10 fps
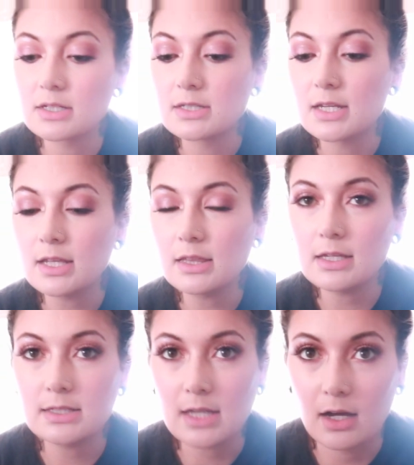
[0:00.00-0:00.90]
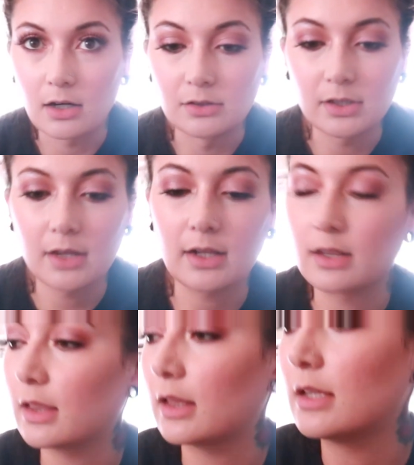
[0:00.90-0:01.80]
to take these out, now
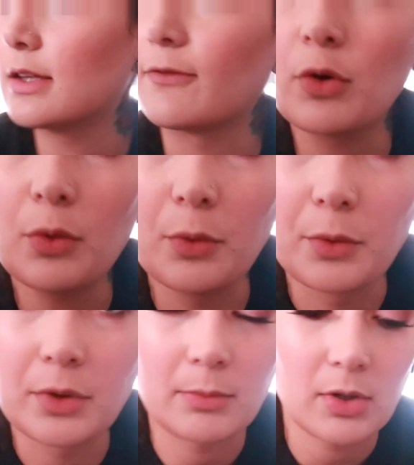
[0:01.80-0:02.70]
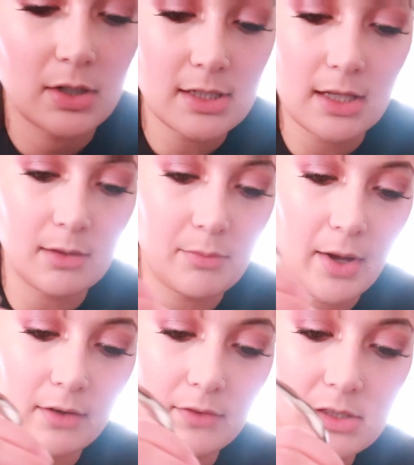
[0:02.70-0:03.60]
that these have cooled, I'm gonna take the
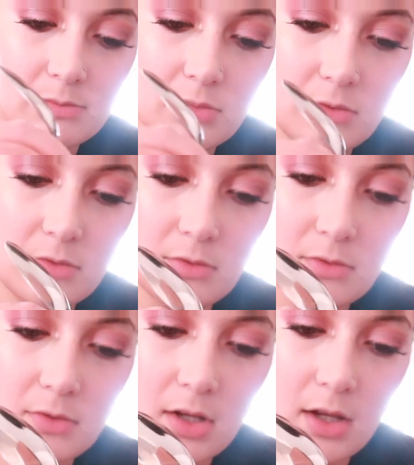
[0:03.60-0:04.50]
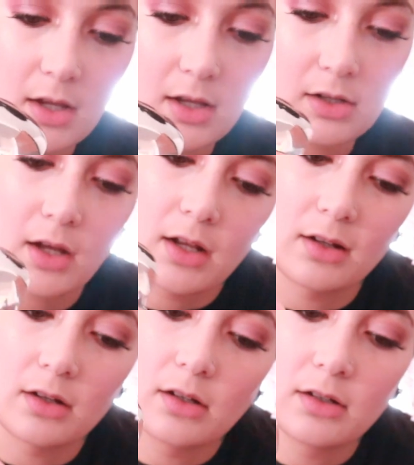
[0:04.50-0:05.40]
back of the spoon and kind
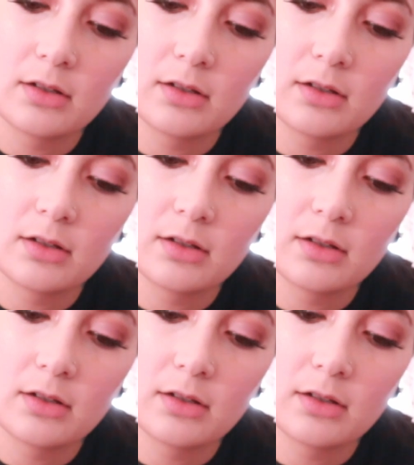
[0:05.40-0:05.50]
of,